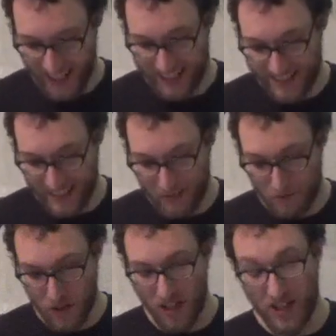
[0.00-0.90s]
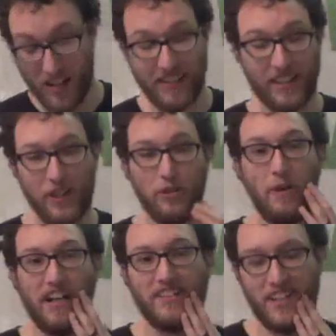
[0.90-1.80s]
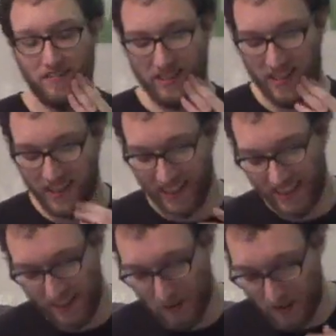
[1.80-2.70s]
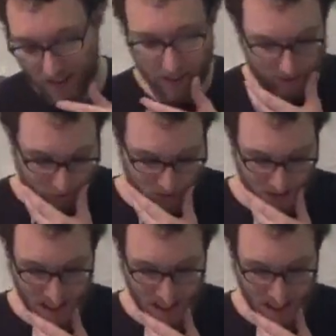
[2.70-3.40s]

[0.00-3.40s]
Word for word: it seems, nothing new. Page seventeen, and he uses a different word.